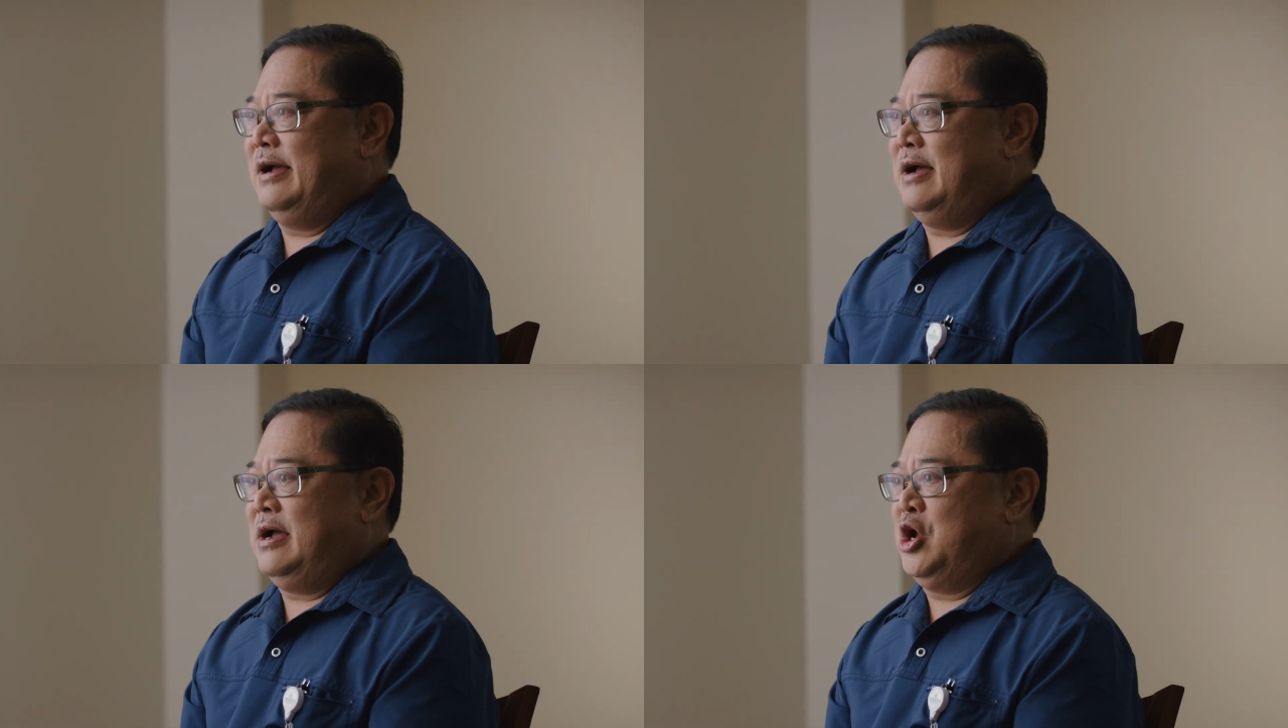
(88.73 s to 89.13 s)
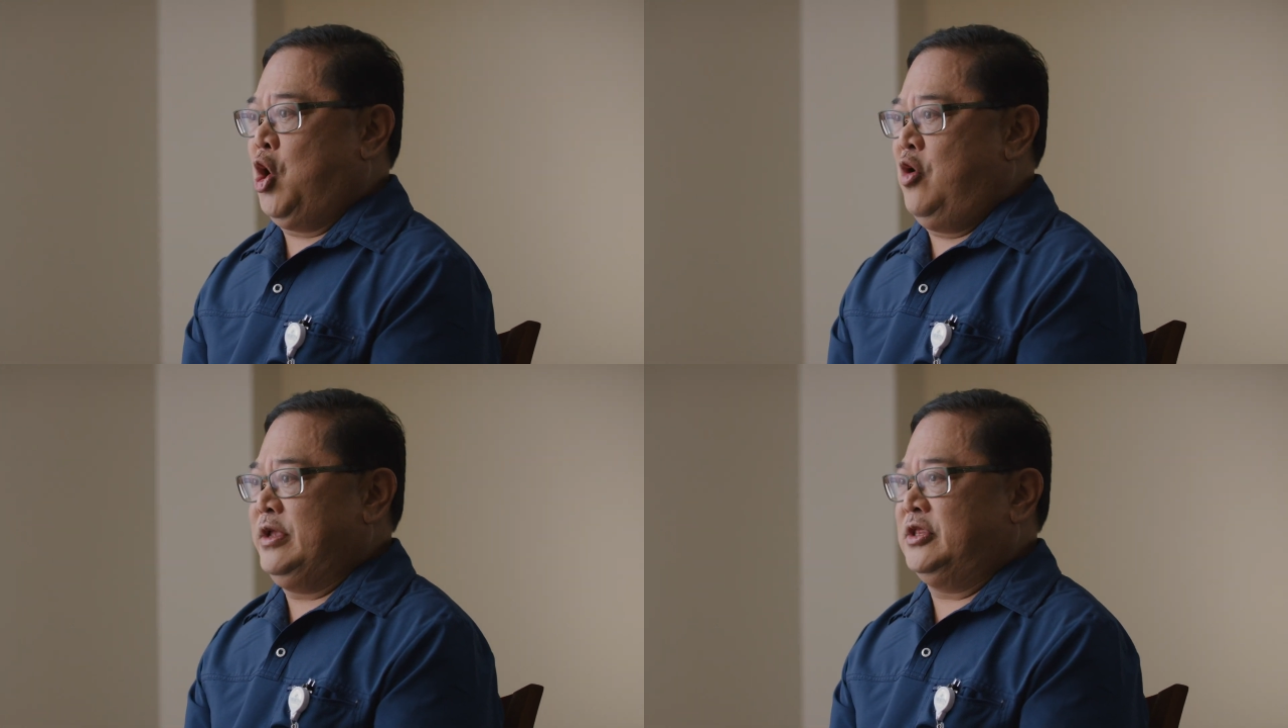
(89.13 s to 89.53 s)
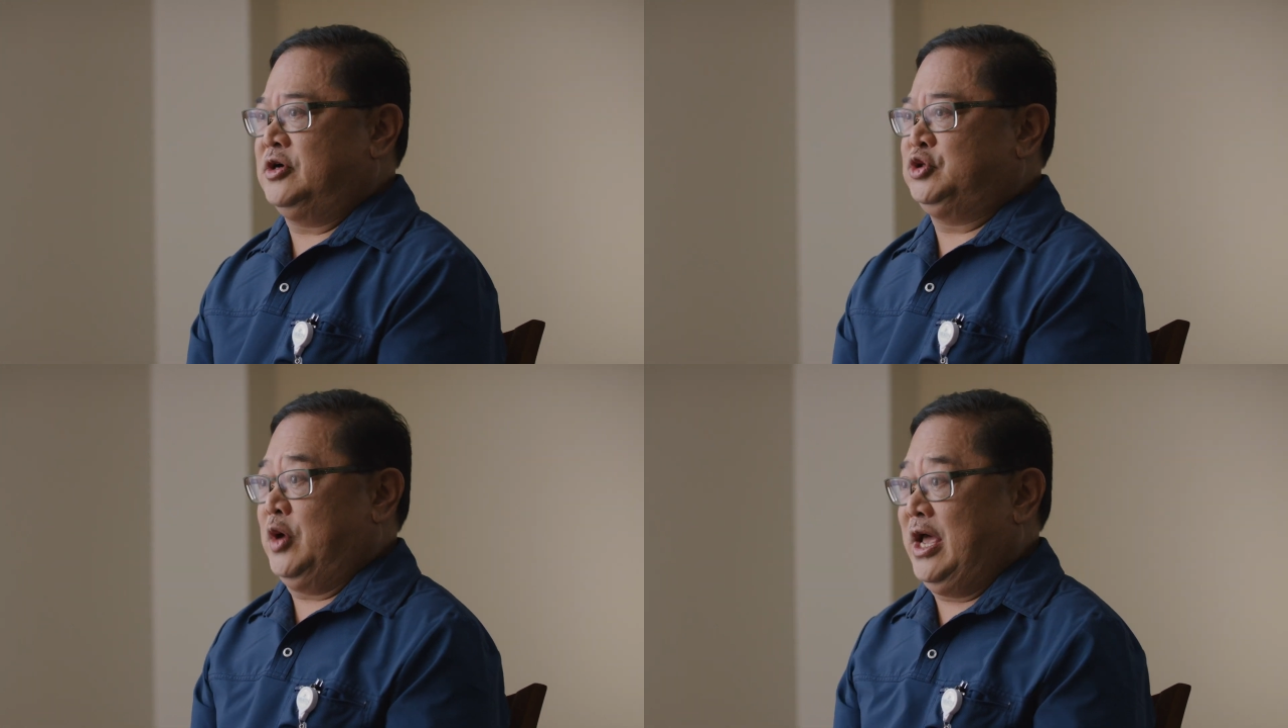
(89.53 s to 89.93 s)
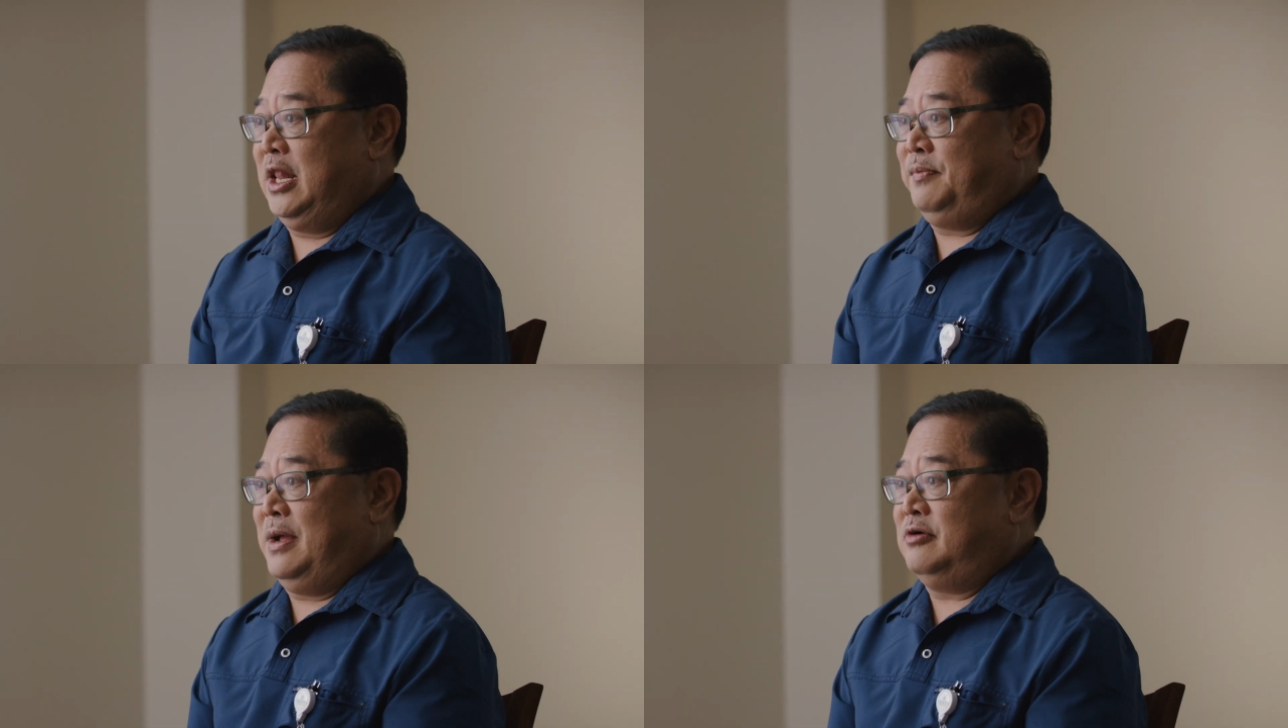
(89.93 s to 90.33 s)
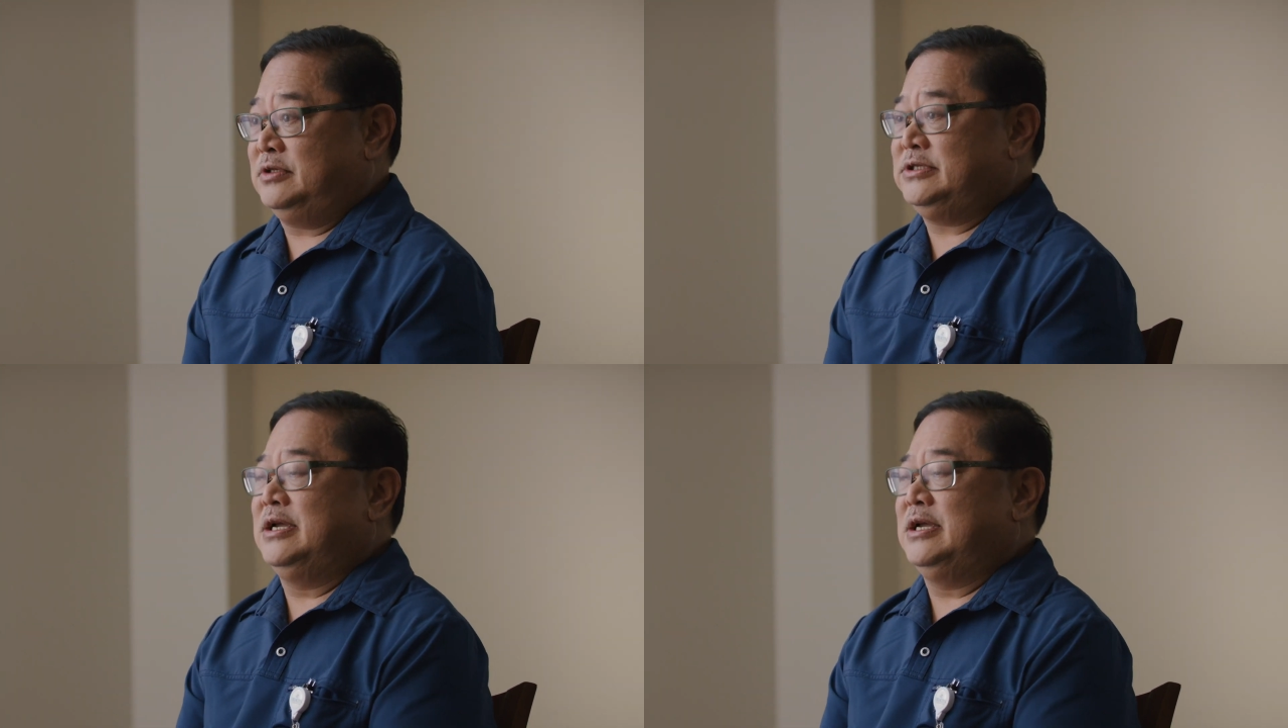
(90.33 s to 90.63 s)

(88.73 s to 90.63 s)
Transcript: uh, going there to help out.